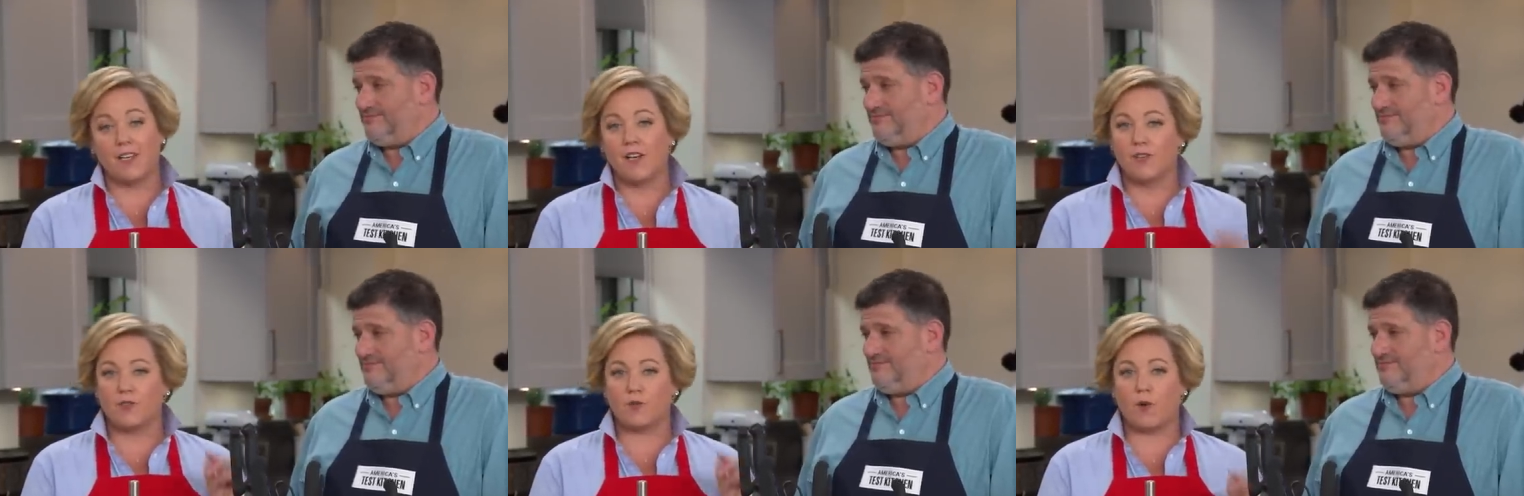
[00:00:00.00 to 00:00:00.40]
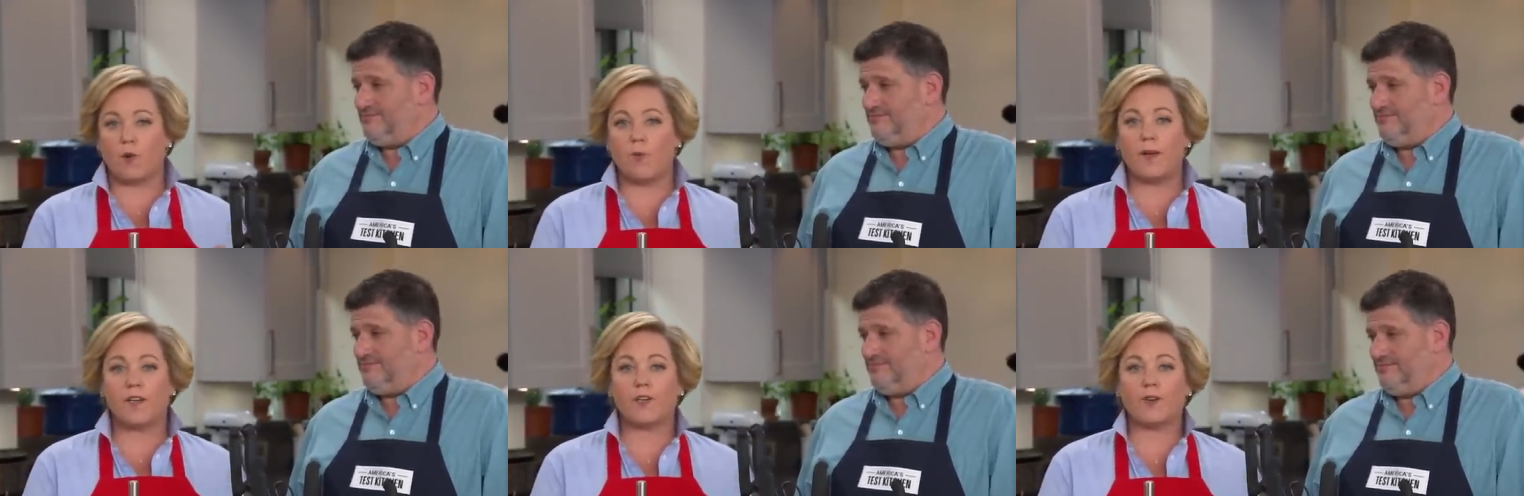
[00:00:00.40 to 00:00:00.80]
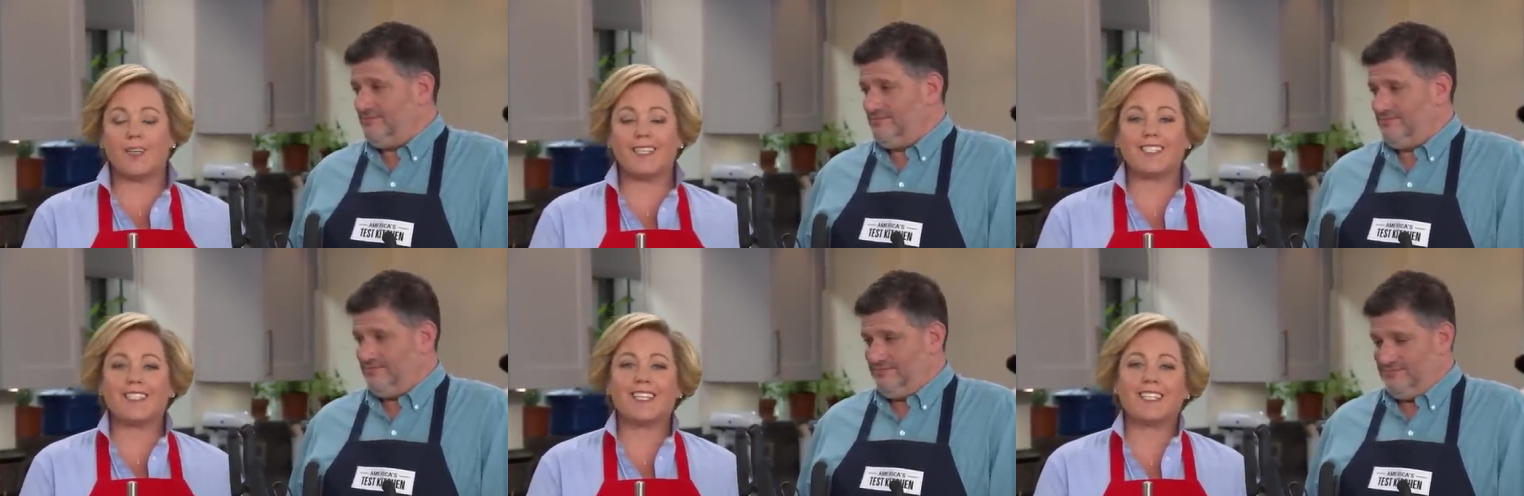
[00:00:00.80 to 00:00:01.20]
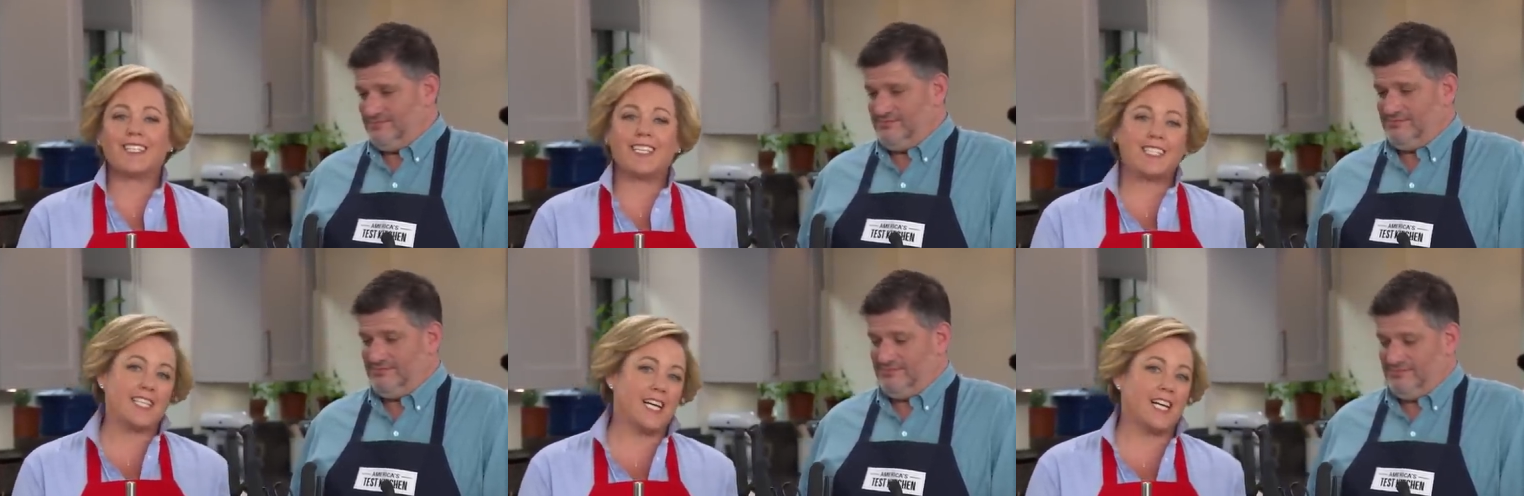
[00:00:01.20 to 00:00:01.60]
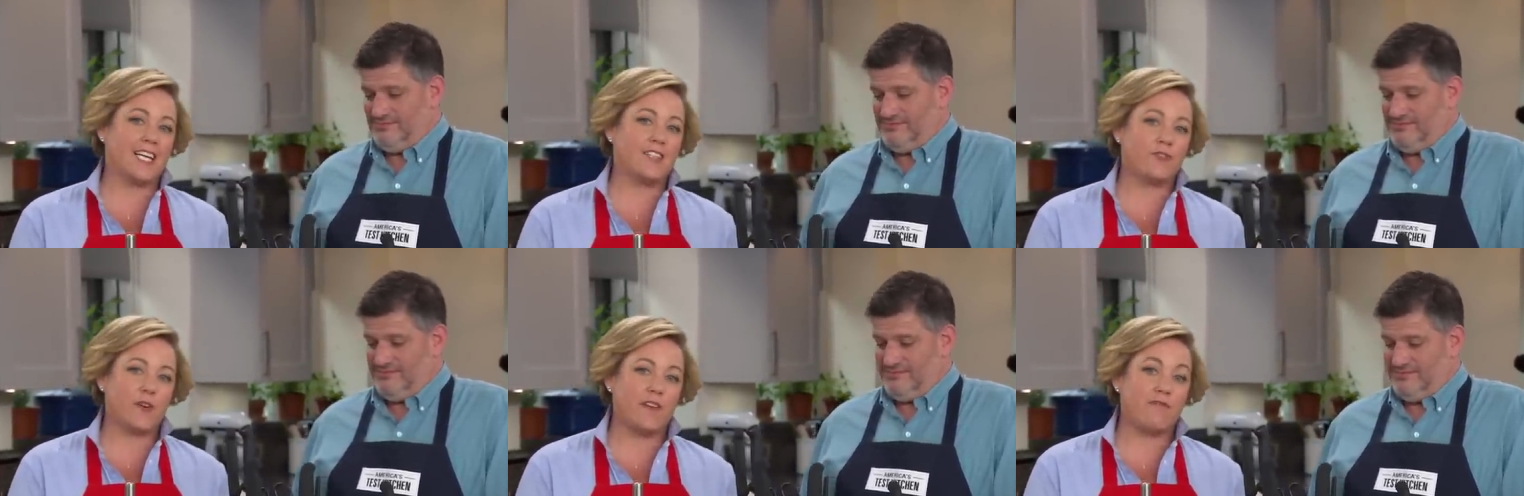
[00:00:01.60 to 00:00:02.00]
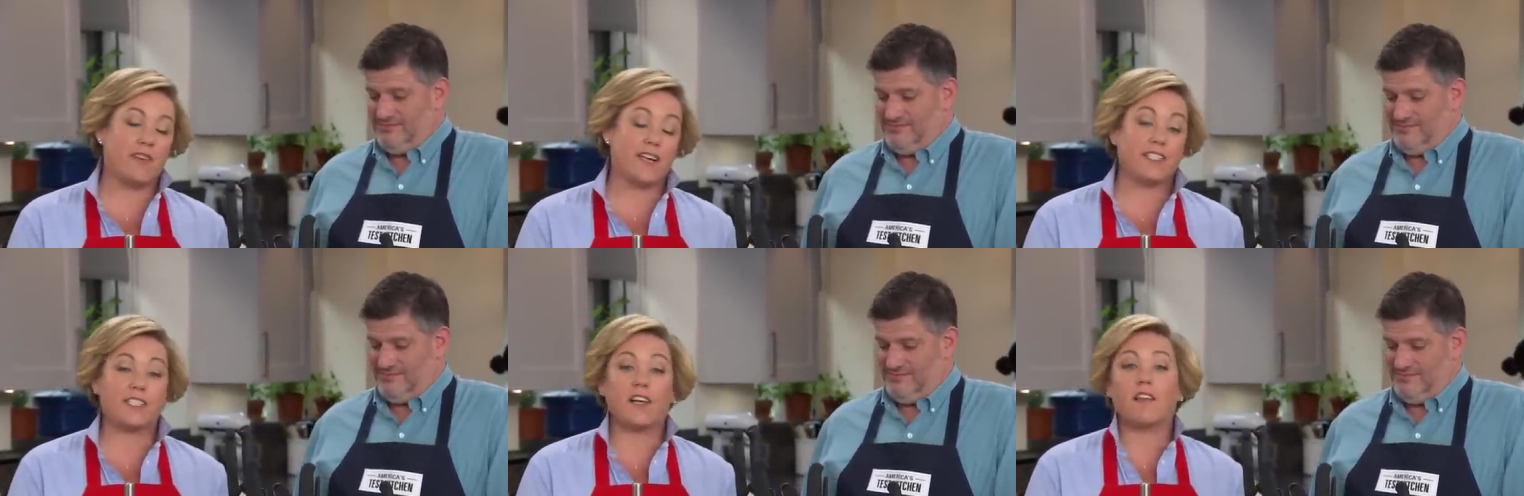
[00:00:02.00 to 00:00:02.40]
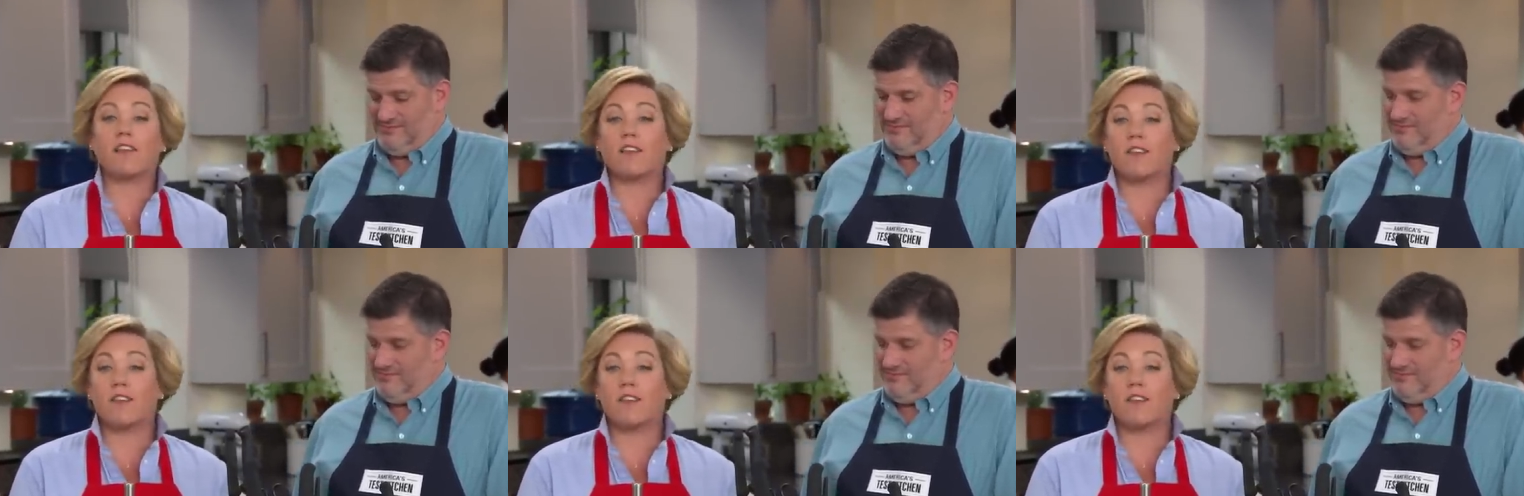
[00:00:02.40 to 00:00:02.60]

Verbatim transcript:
Speaker 1: So our winner is the Design Trifecta